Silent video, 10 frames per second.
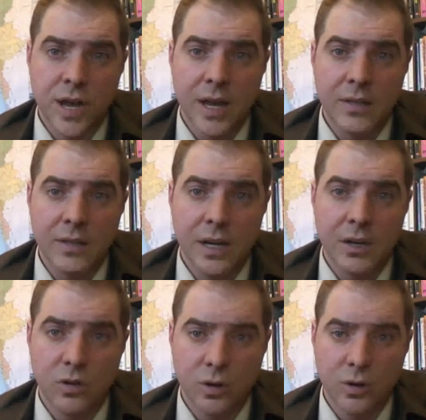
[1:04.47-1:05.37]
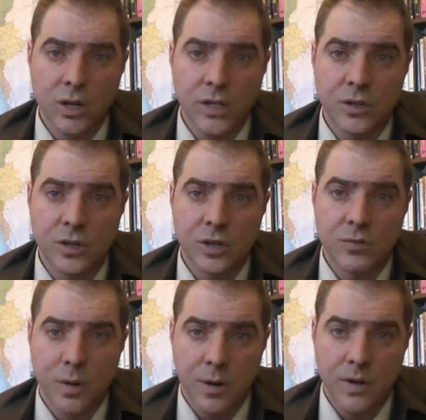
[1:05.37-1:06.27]
and colonial history
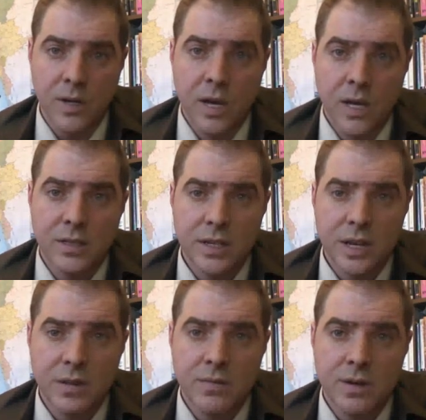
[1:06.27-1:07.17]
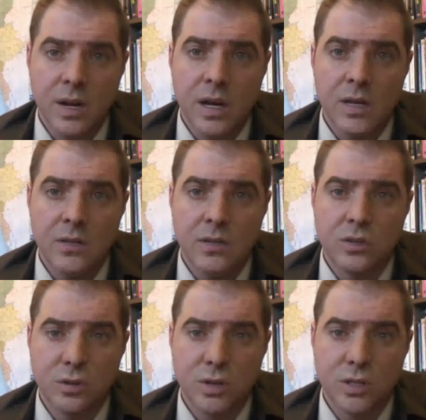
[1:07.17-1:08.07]
of Burma, to give
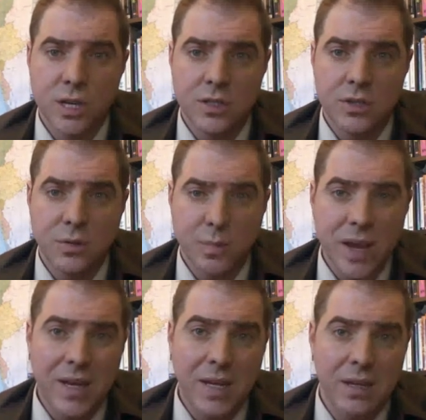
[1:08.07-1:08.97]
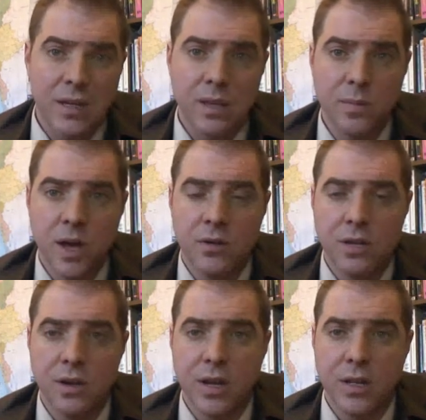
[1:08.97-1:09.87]
students, as you're debating in the Model
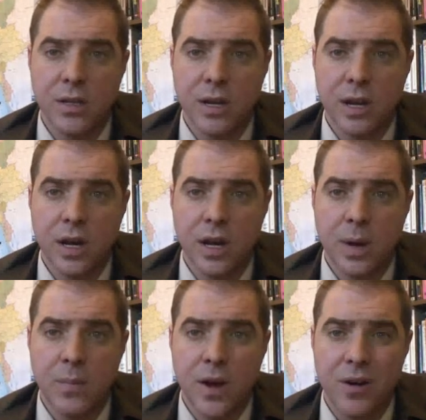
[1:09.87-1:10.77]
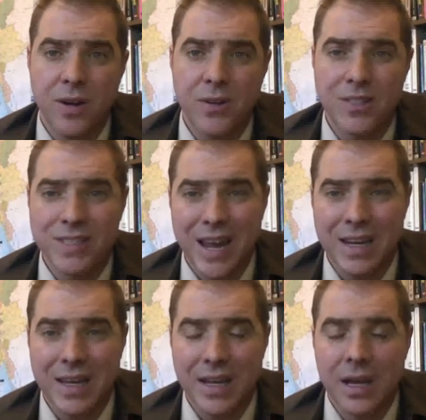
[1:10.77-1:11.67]
UN, a better
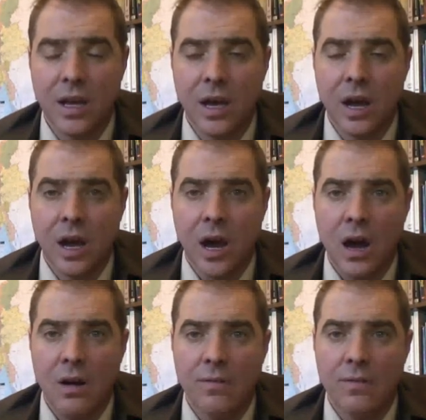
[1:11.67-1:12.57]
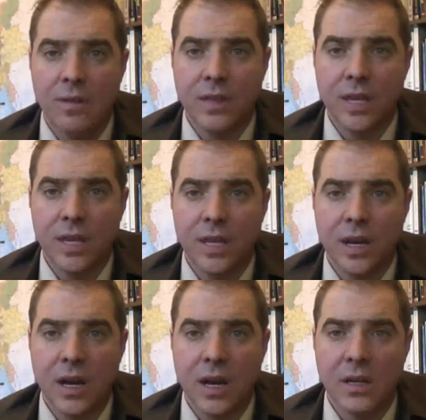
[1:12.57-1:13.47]
understanding of the
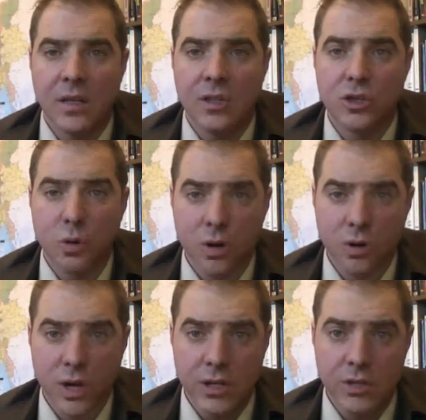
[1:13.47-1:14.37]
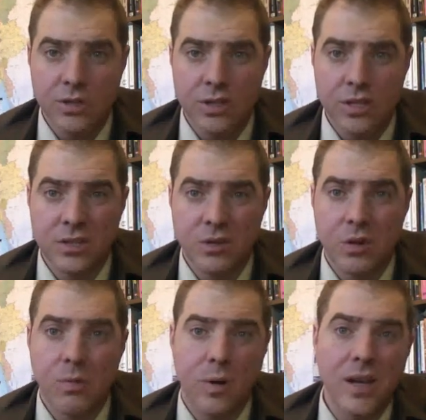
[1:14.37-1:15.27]
historical issues and the
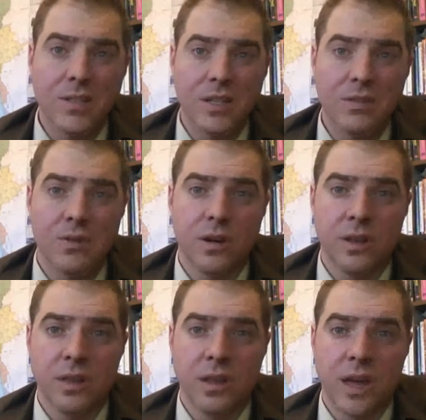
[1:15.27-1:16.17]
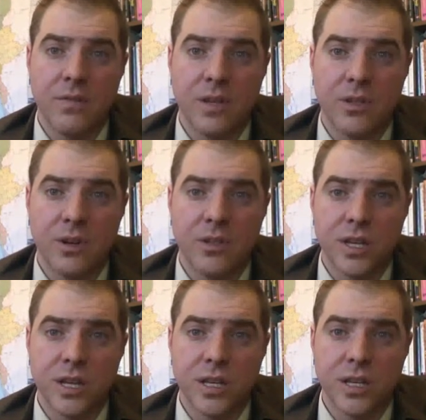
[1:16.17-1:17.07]
historical precedents for a lot of things you're
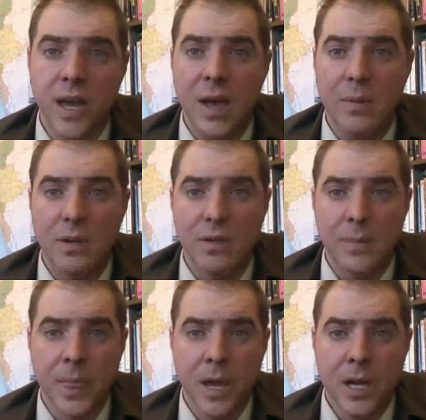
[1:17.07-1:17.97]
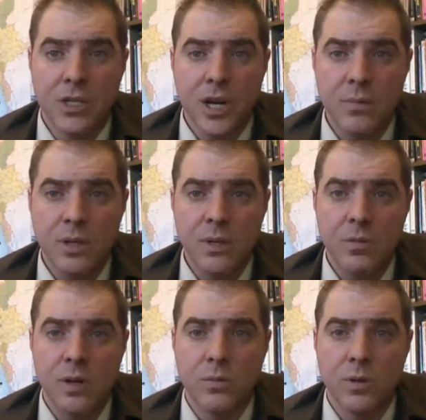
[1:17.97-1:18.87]
understanding today. Because generally
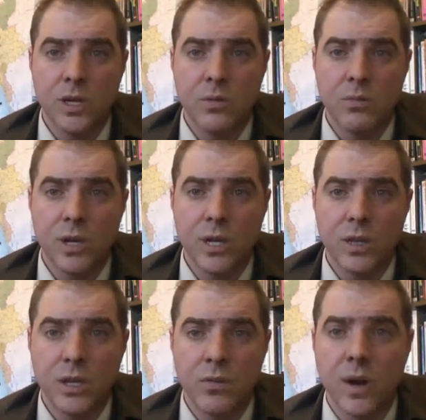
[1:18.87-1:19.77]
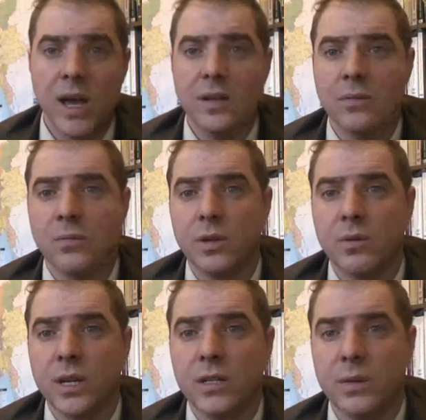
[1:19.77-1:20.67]
when we read in the UN, we
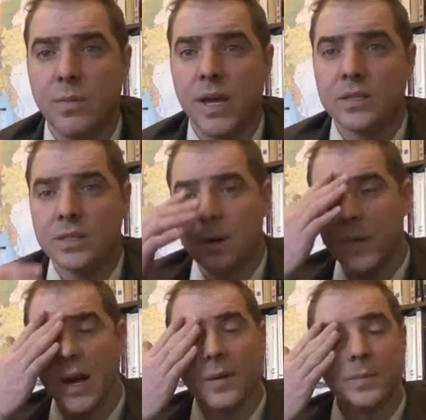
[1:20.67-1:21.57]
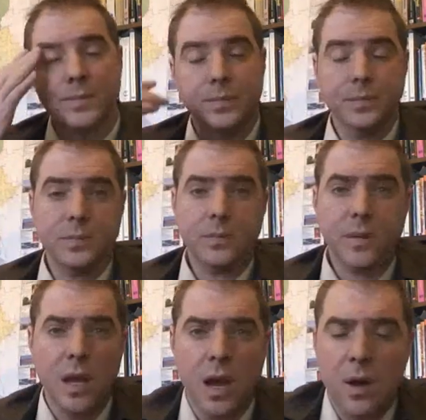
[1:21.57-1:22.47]
read debates about
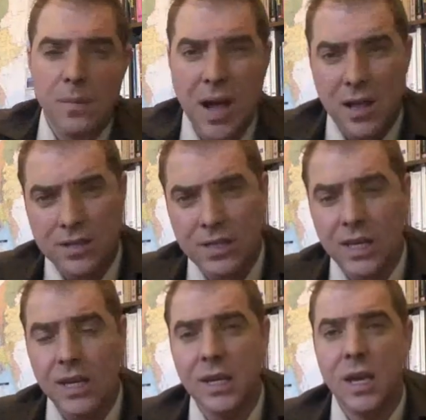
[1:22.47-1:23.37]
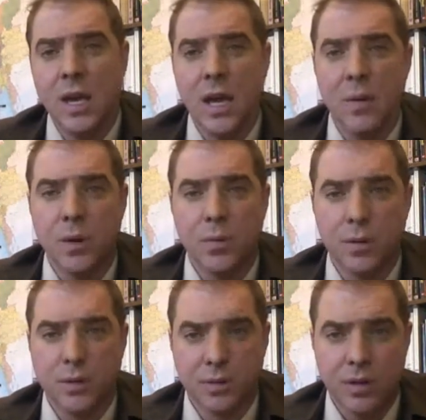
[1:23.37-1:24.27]
policy, and we read